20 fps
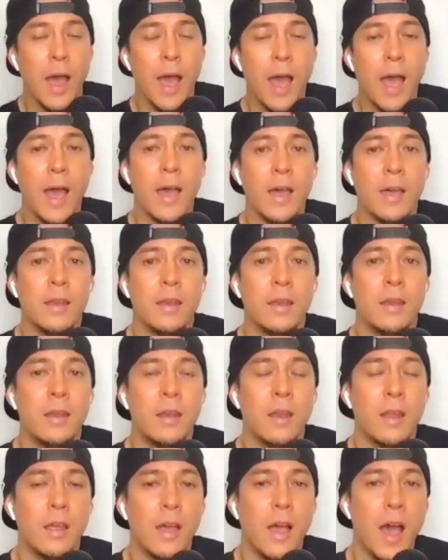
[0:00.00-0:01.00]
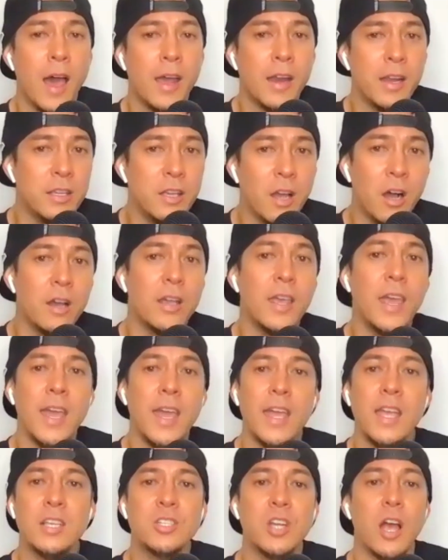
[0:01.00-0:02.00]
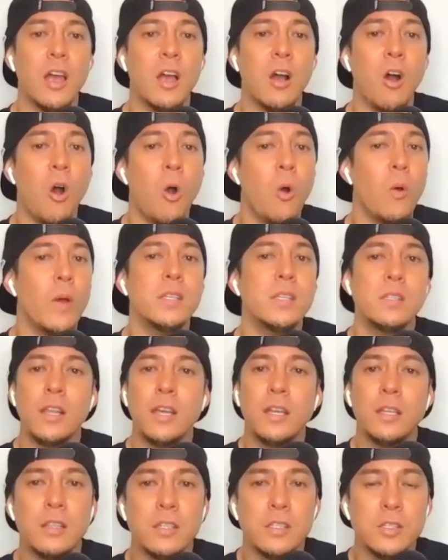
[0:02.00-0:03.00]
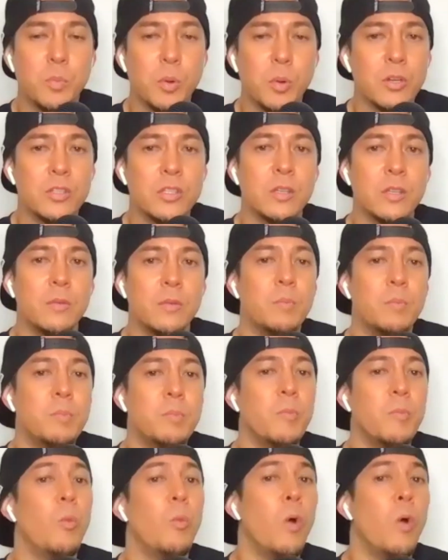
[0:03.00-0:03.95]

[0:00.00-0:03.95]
And at a young age, I always liked this person.